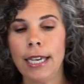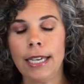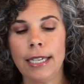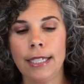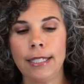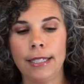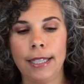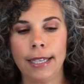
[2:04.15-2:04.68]

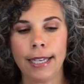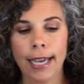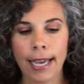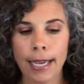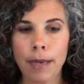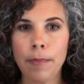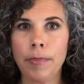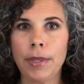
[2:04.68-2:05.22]
is the
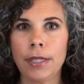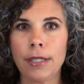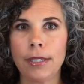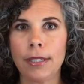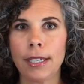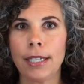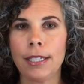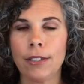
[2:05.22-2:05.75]

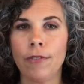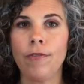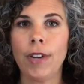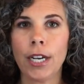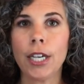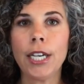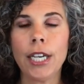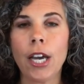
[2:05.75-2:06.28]
campus is
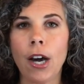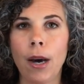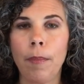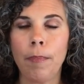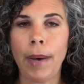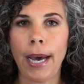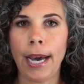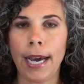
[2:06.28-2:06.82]
very
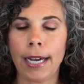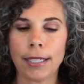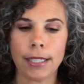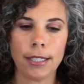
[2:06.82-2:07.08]
compact.